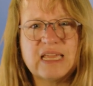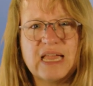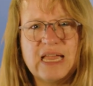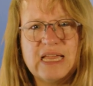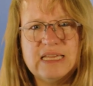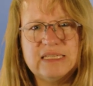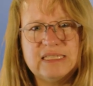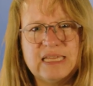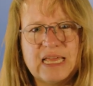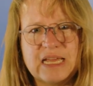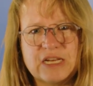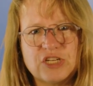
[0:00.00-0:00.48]

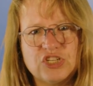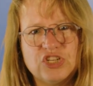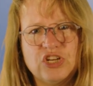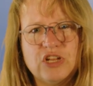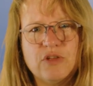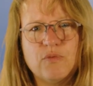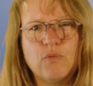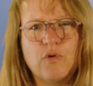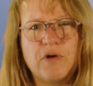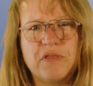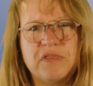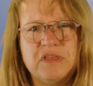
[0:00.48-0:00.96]
case
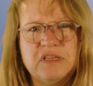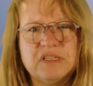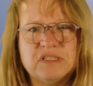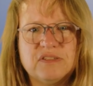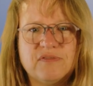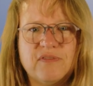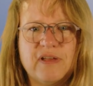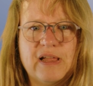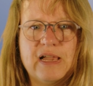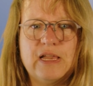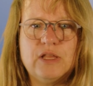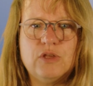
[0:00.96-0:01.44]
actually were
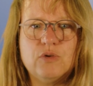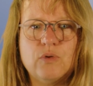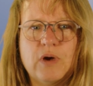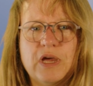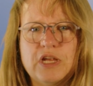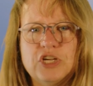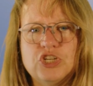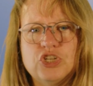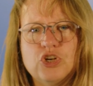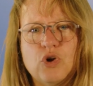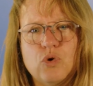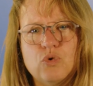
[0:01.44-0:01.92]
these values
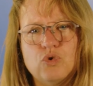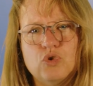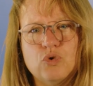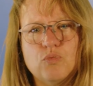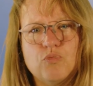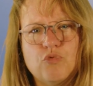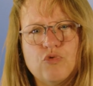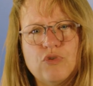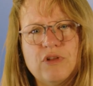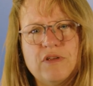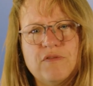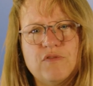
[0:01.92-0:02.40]
I showed you
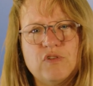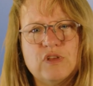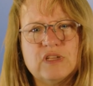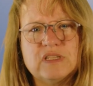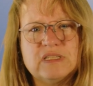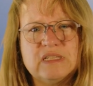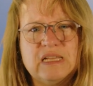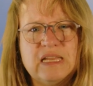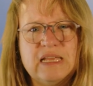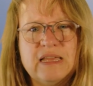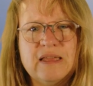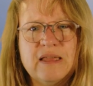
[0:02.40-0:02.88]

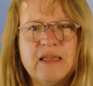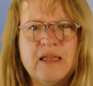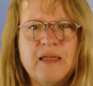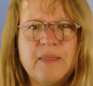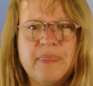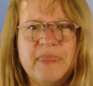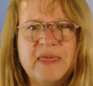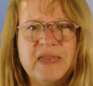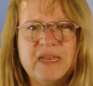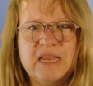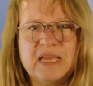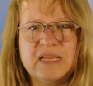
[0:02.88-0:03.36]
previously,
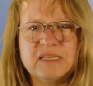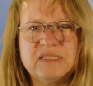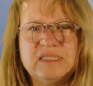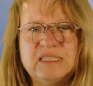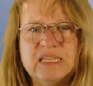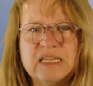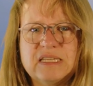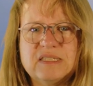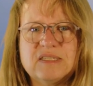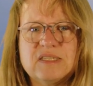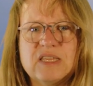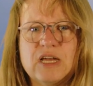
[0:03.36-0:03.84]
that at
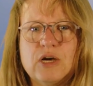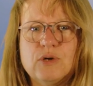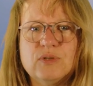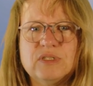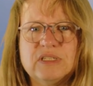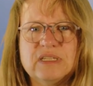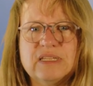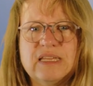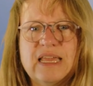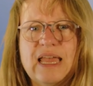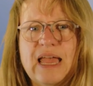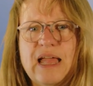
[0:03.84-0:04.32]

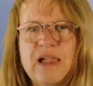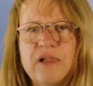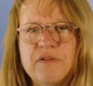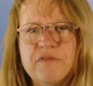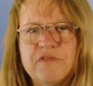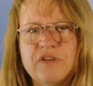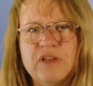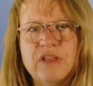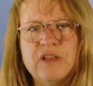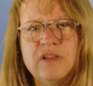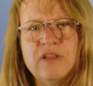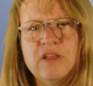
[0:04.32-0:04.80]
6000
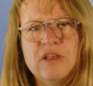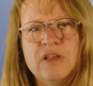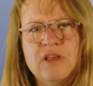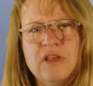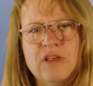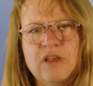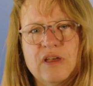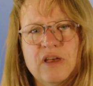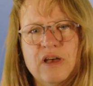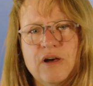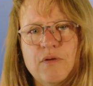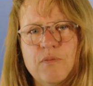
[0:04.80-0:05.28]
Kelvin,
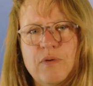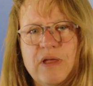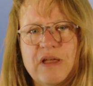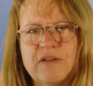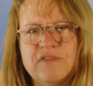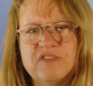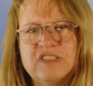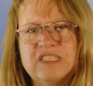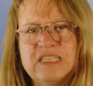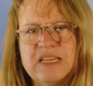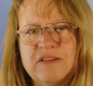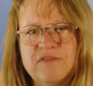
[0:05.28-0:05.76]
we
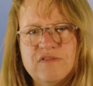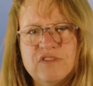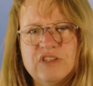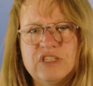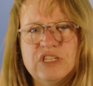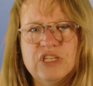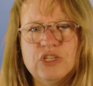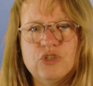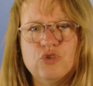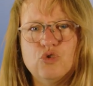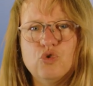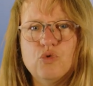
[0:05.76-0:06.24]
have
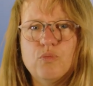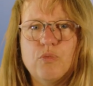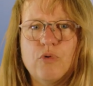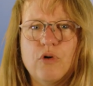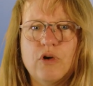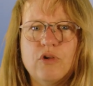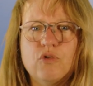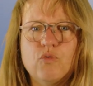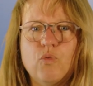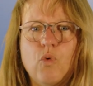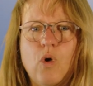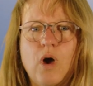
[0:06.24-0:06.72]

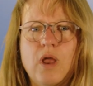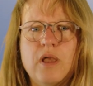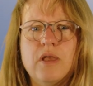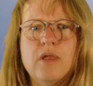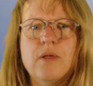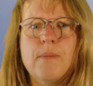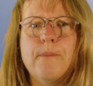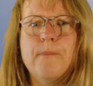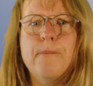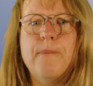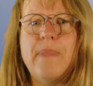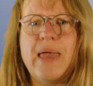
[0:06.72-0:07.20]

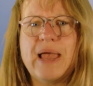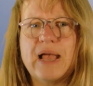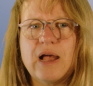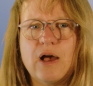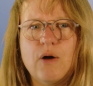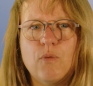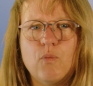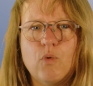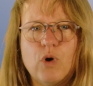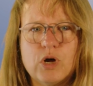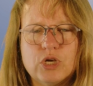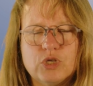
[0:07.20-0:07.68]
72.1
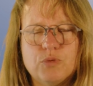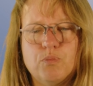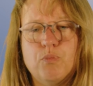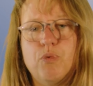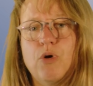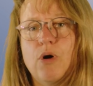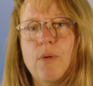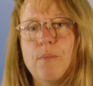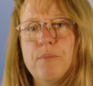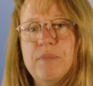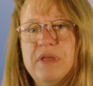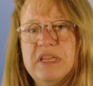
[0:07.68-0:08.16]
megawatt
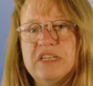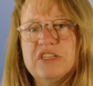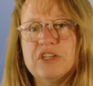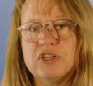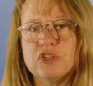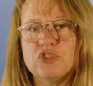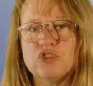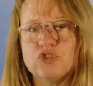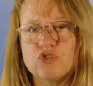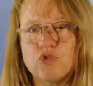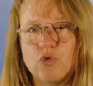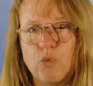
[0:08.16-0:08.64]
per
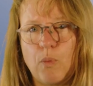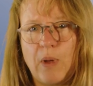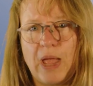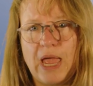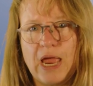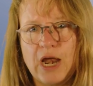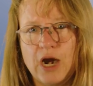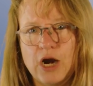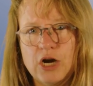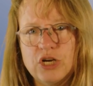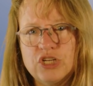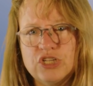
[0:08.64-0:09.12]
meter
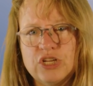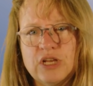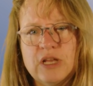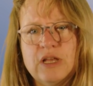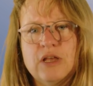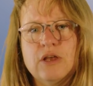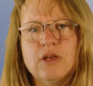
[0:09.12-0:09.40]
squared